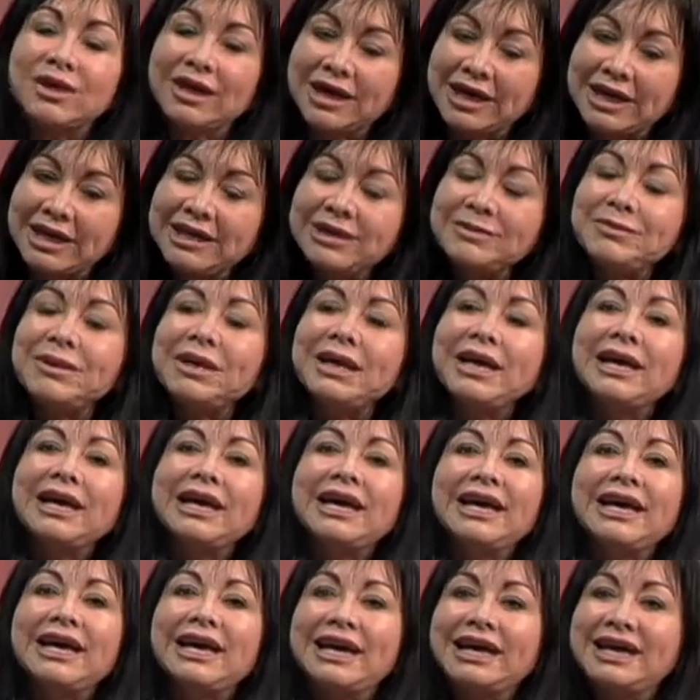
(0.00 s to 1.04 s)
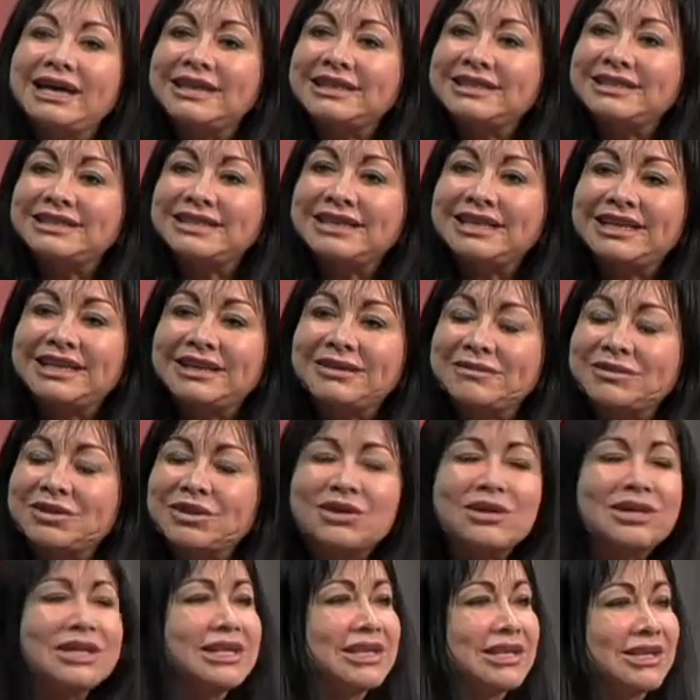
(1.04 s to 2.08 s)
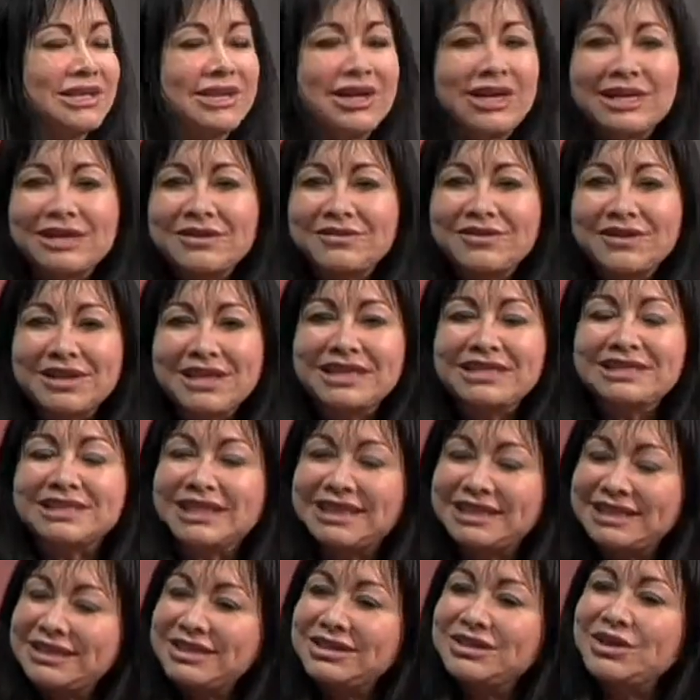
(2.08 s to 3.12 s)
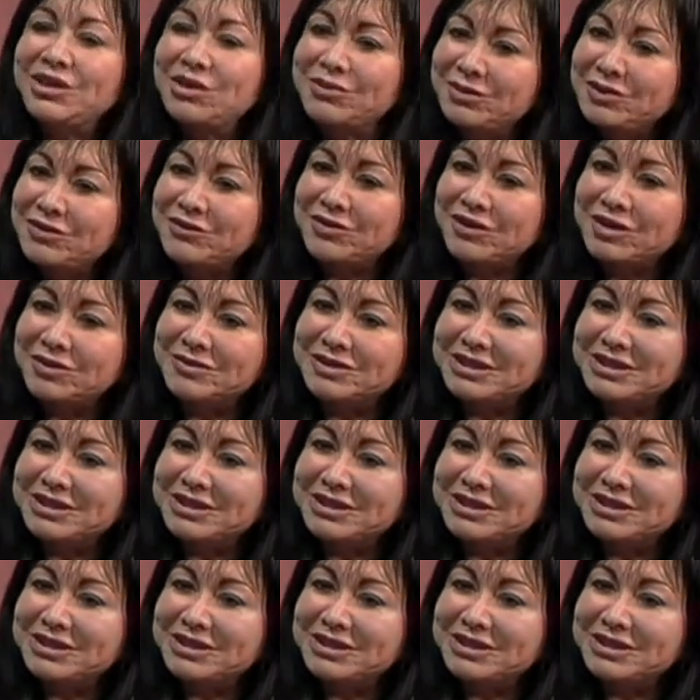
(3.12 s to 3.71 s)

Tribe, and um, learning a lot of things I didn't know before,